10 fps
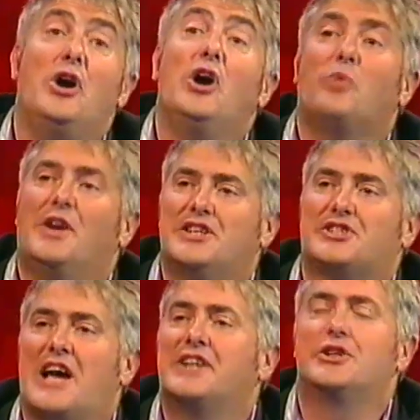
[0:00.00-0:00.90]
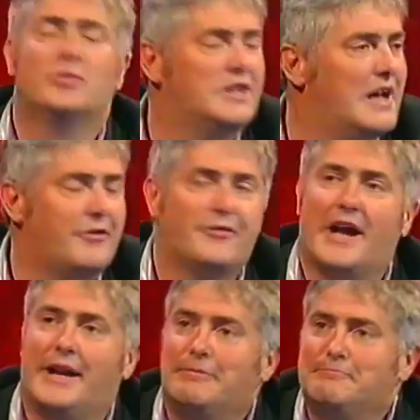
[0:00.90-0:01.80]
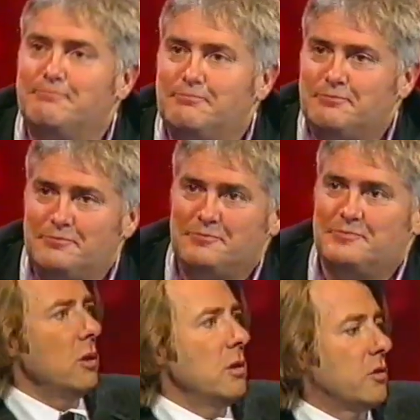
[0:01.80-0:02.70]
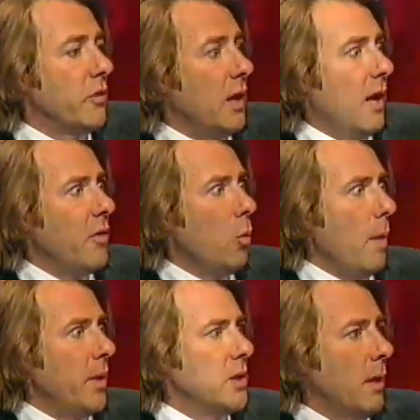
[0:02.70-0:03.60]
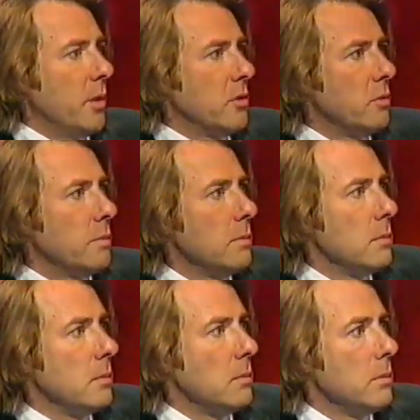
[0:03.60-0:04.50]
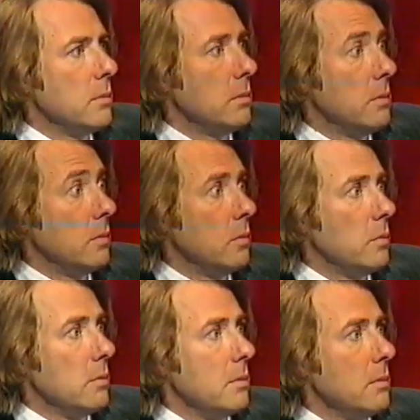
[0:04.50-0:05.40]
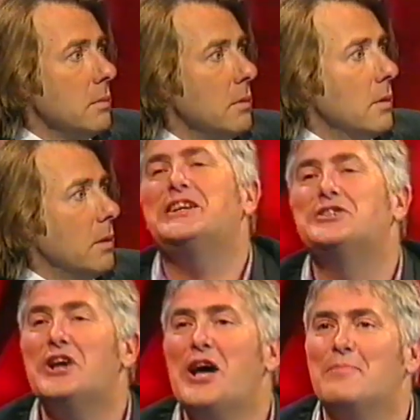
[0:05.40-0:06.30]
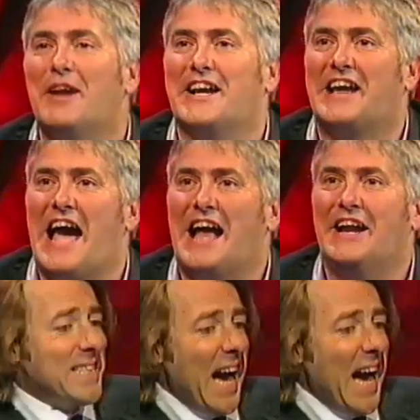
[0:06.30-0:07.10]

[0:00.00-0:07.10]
you'd heard what he said, you would never forget he it. He said, oh, my did... goodness, what lovely wobbly jubblies. that's your gay German It doesn't